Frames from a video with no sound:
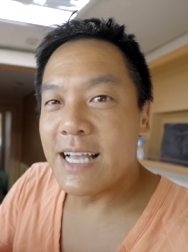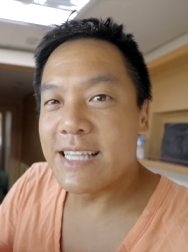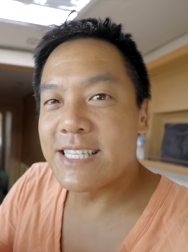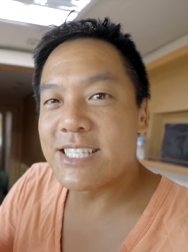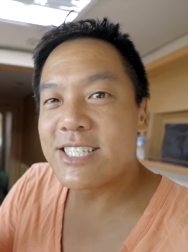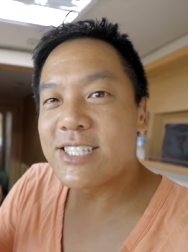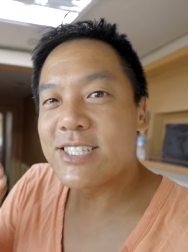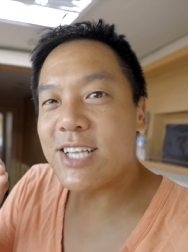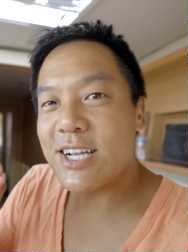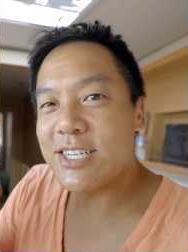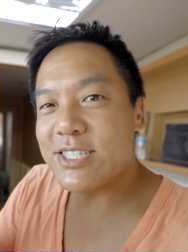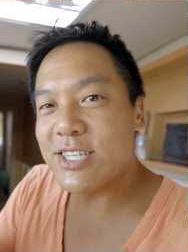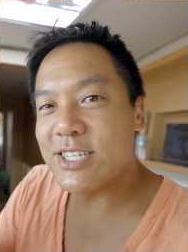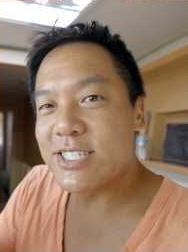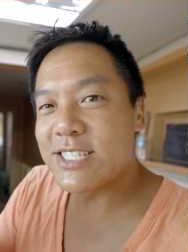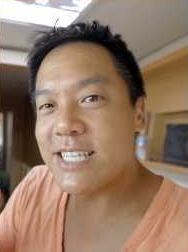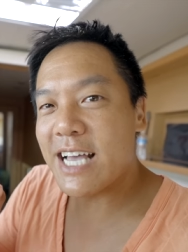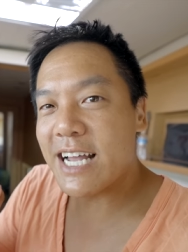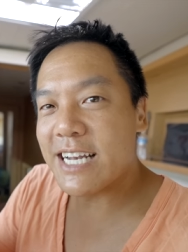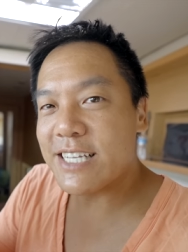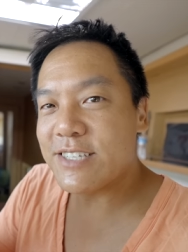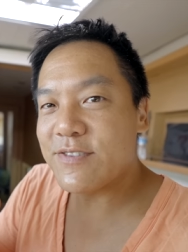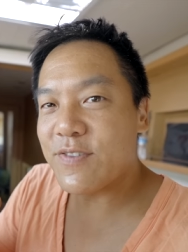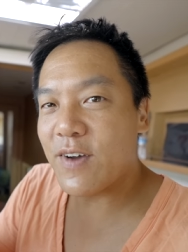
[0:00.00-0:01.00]
It's such a
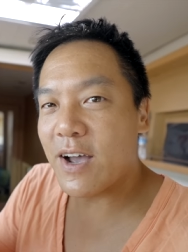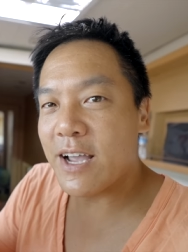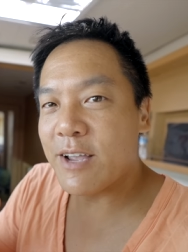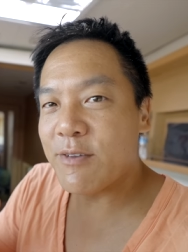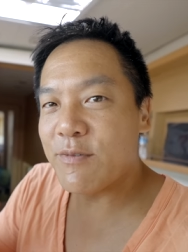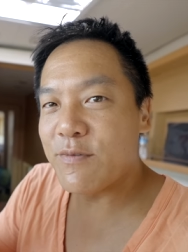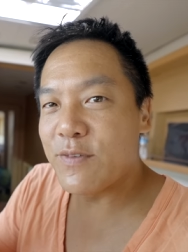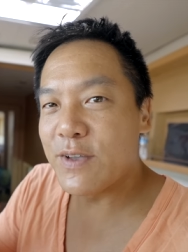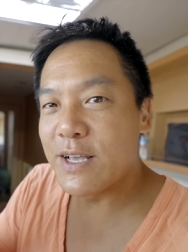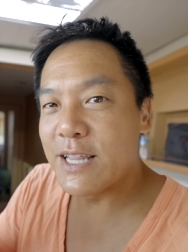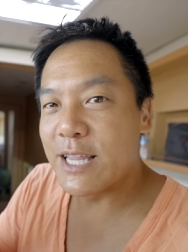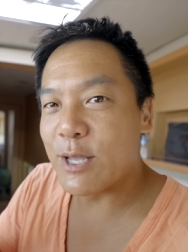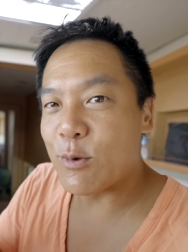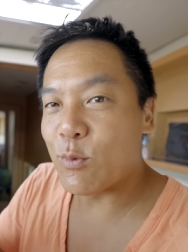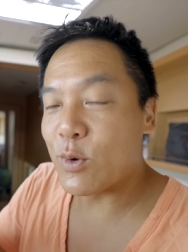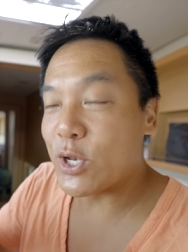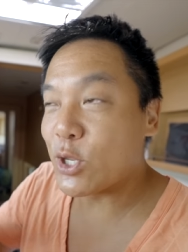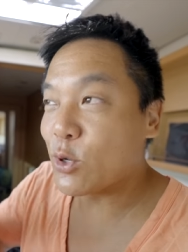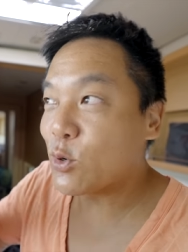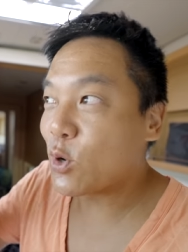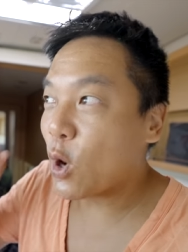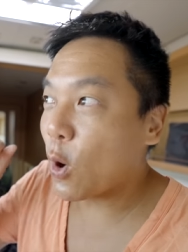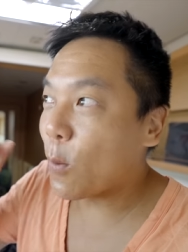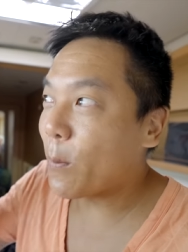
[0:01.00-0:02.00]
satisfying feeling when you
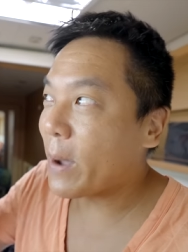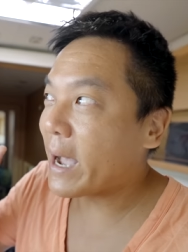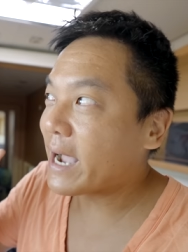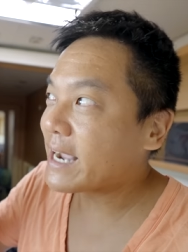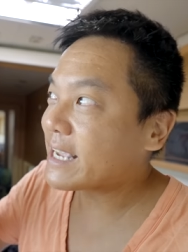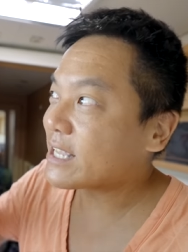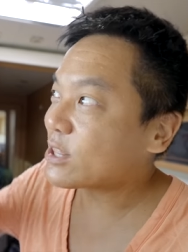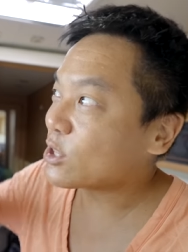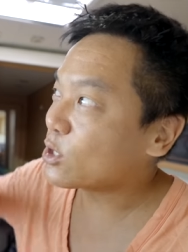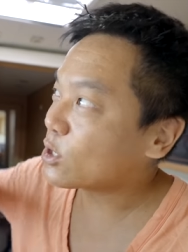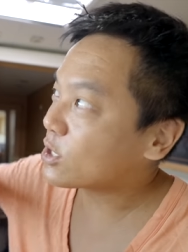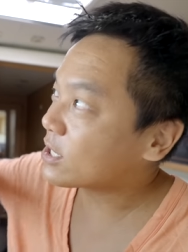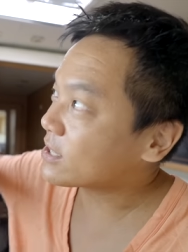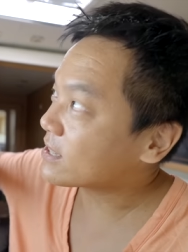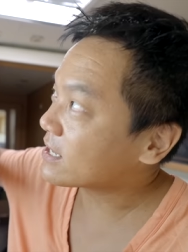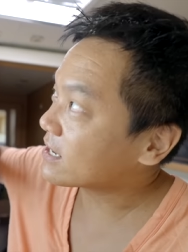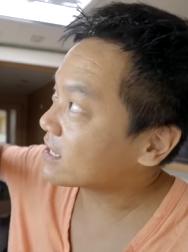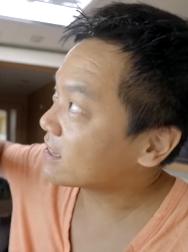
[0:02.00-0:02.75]
go back and look at the